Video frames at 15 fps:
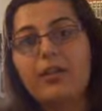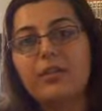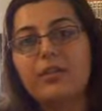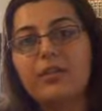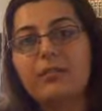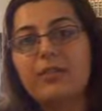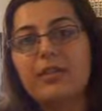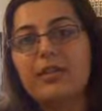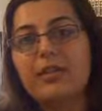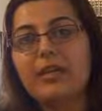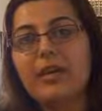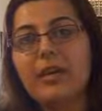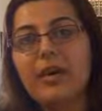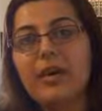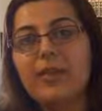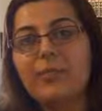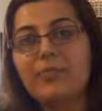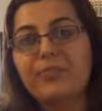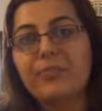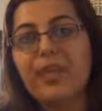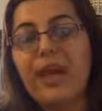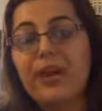you could be
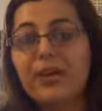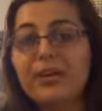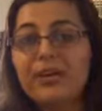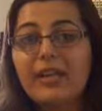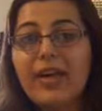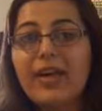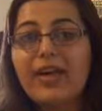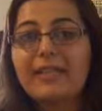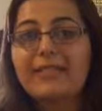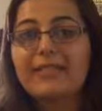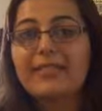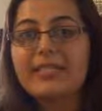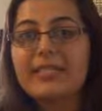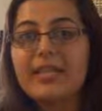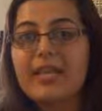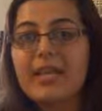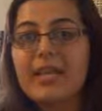hourglass,